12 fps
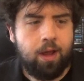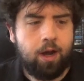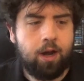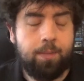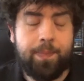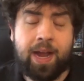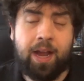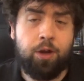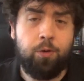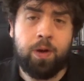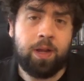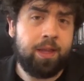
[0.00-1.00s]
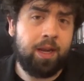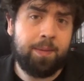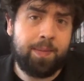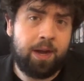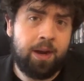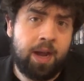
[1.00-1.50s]
I knew nothing
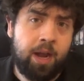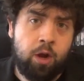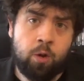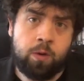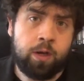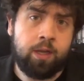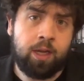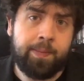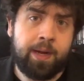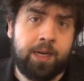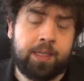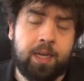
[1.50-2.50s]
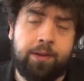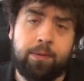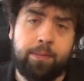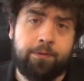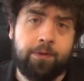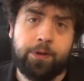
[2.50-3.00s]
about it. I know nothing about it aside
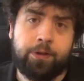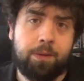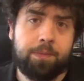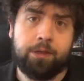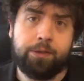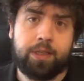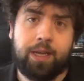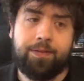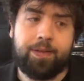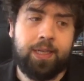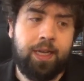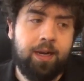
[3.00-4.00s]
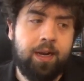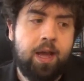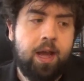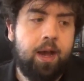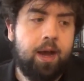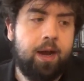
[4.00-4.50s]
from the first episodes that I've seen.
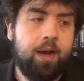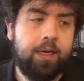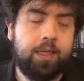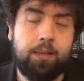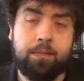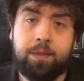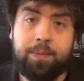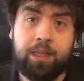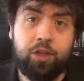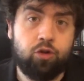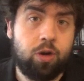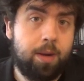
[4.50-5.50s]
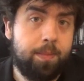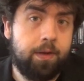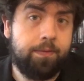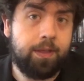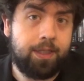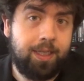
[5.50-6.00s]
It seems to be the drama
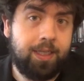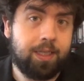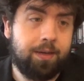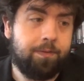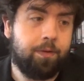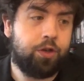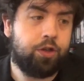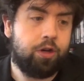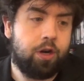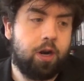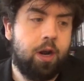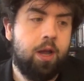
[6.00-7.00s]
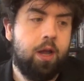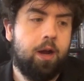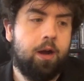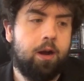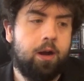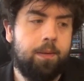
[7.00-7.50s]
of the season for sure.
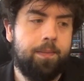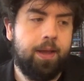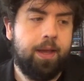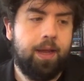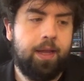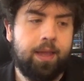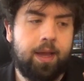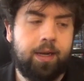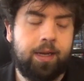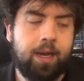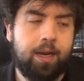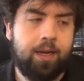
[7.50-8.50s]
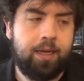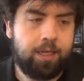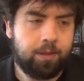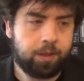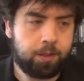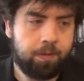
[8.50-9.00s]
And that kind of
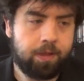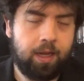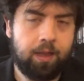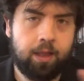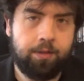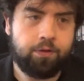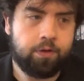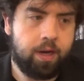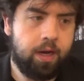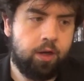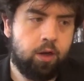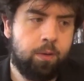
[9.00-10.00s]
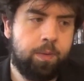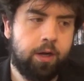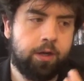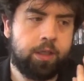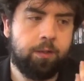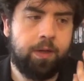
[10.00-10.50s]
deals with a love triangle, but
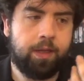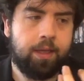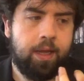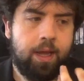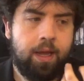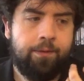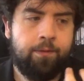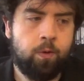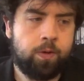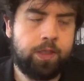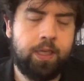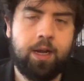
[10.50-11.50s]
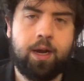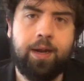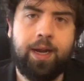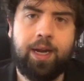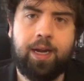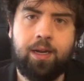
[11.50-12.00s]
also with focusing on
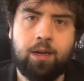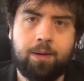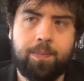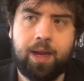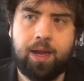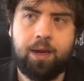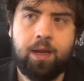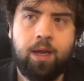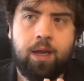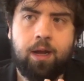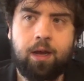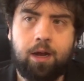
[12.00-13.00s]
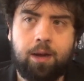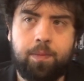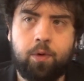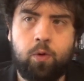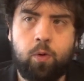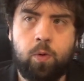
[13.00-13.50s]
a young man
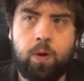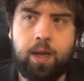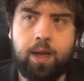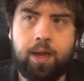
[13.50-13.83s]
who